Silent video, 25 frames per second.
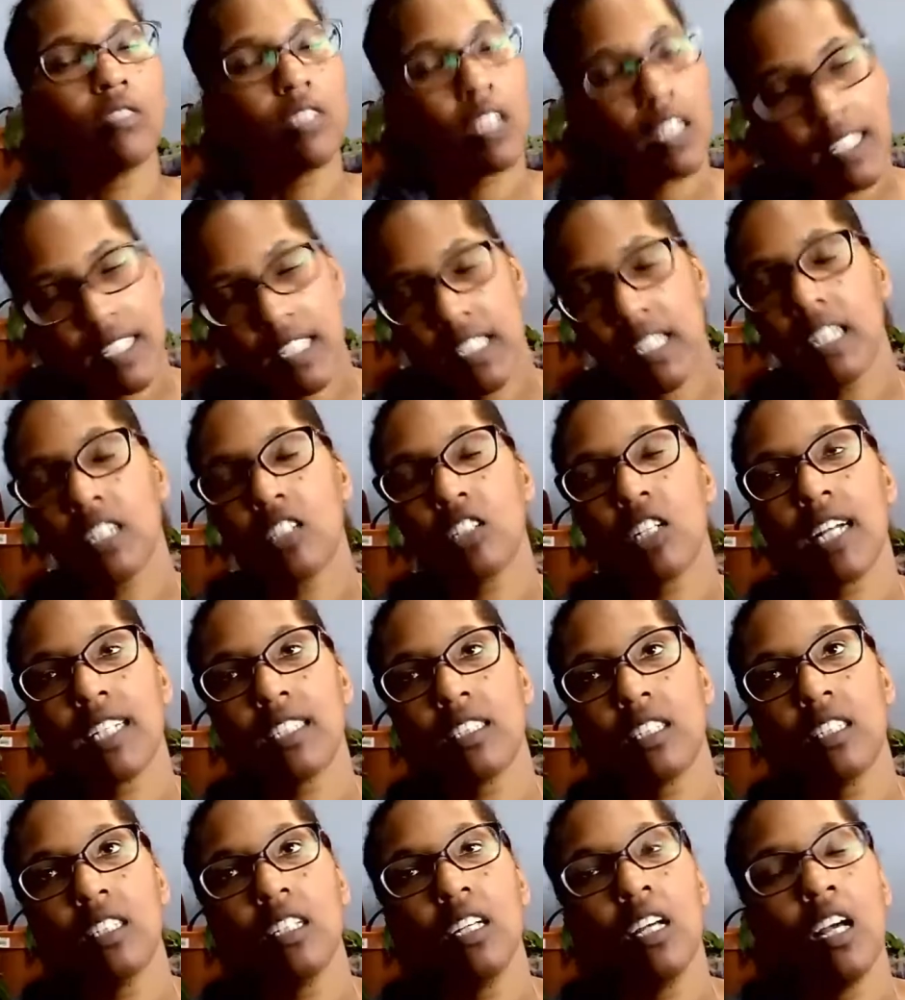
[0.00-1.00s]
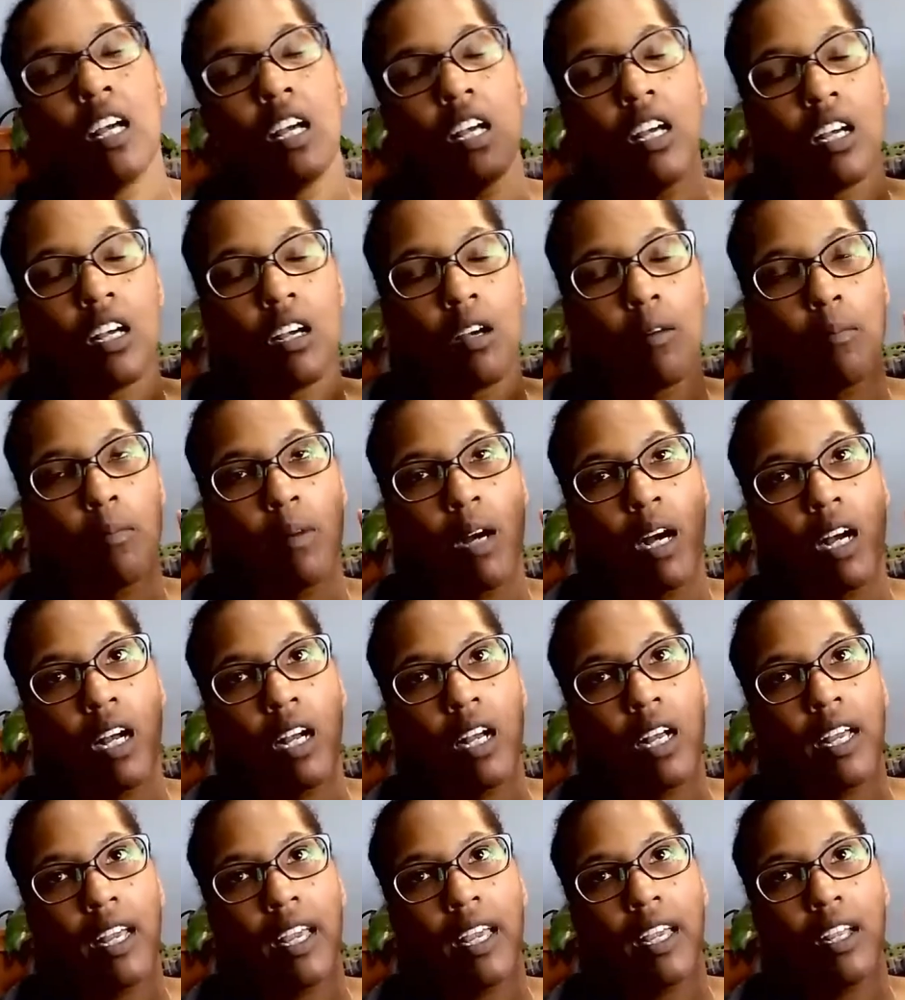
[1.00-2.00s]
I stand corrected.
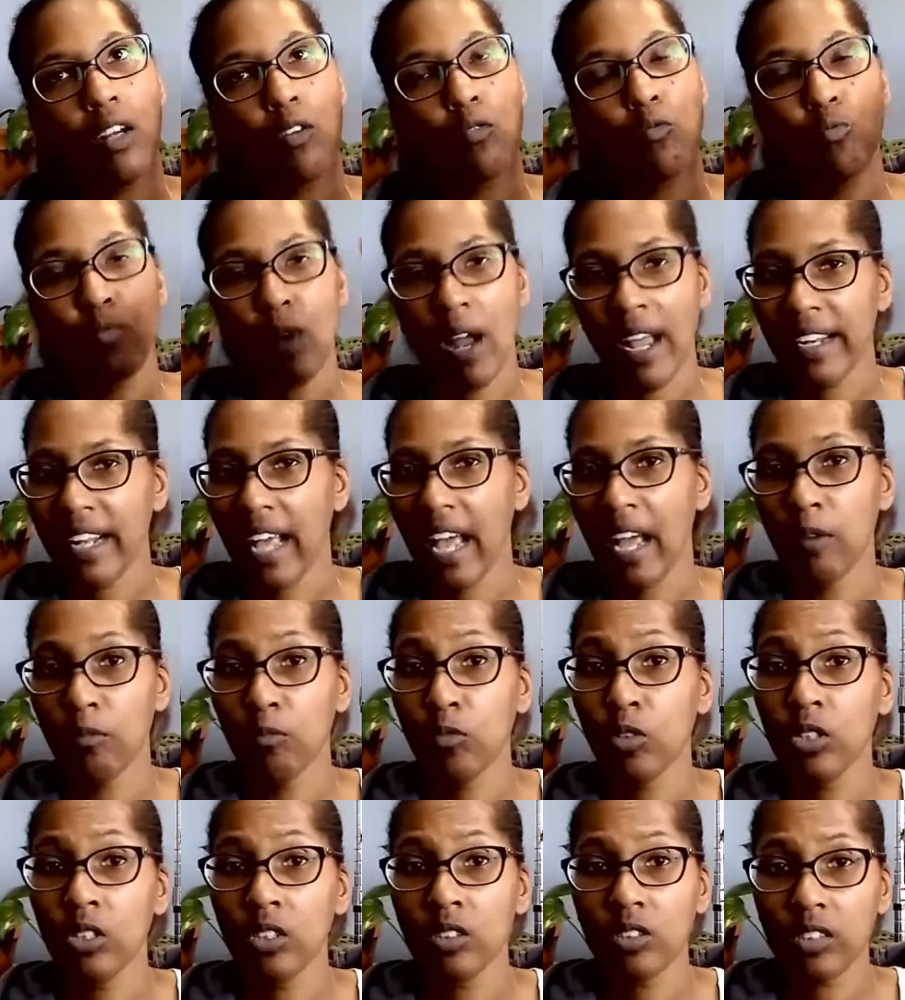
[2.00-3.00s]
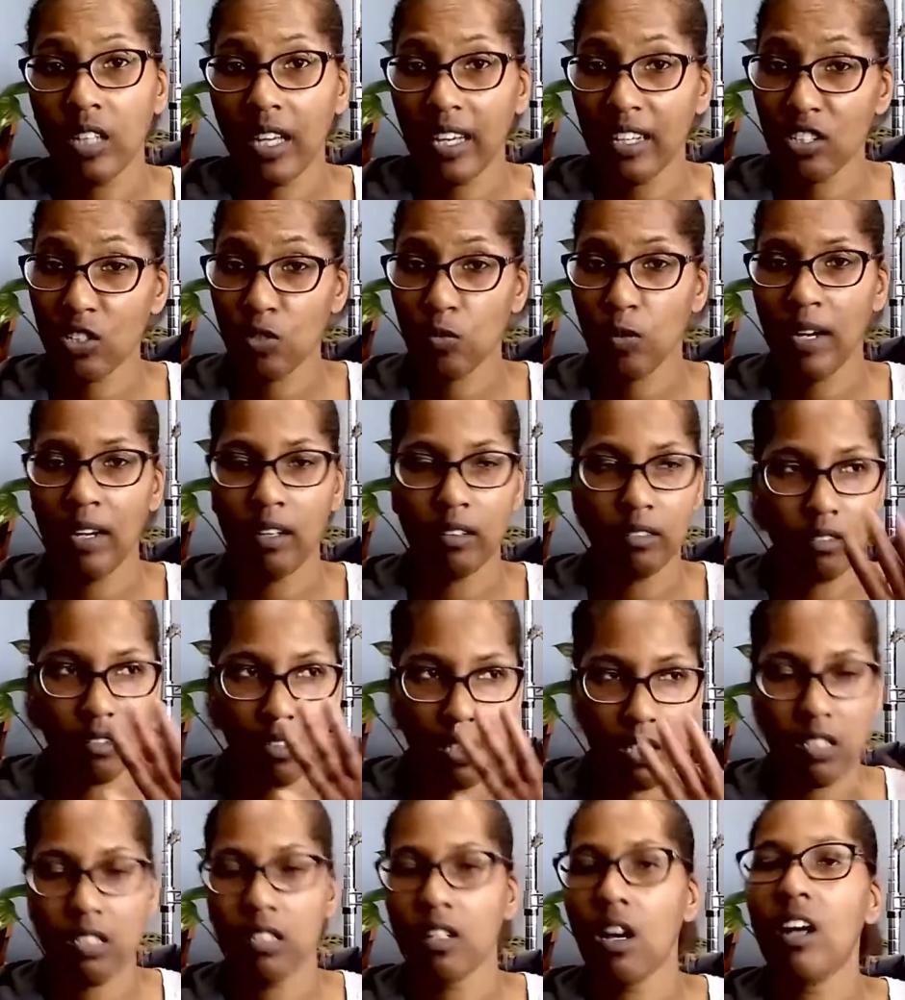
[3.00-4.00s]
My Red Emerald as well
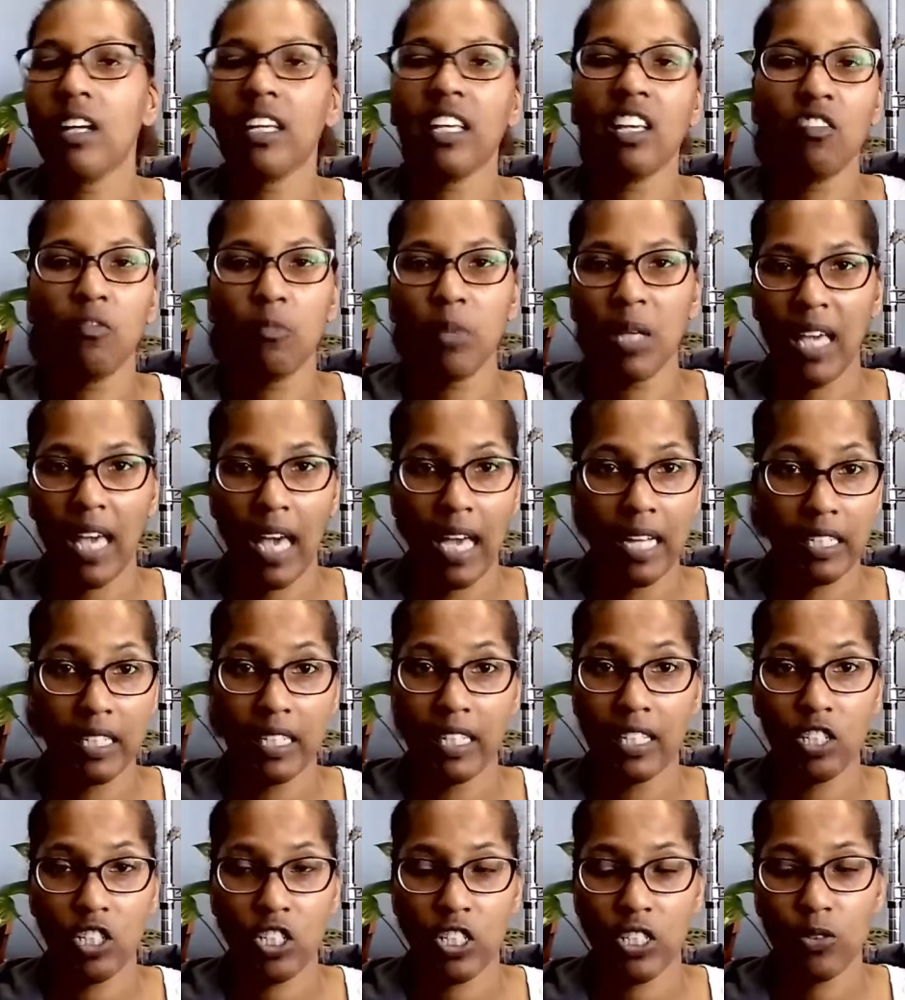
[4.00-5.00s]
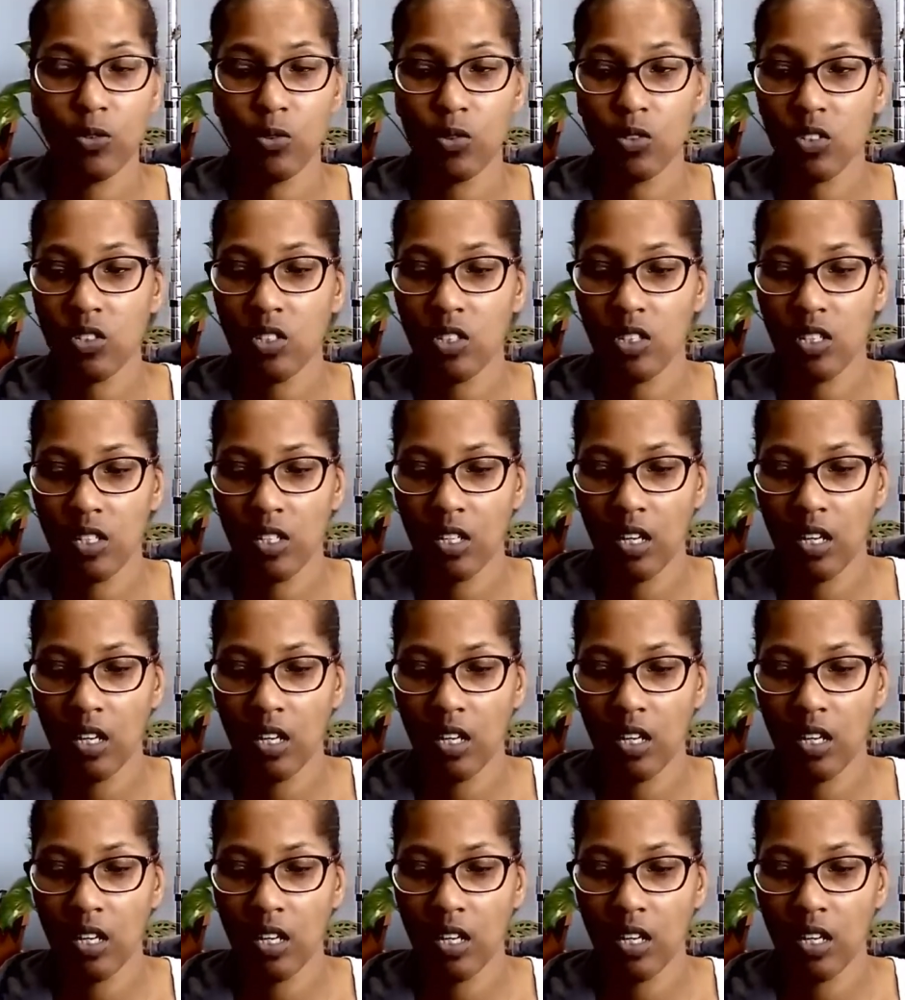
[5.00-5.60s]
does not give me any issues.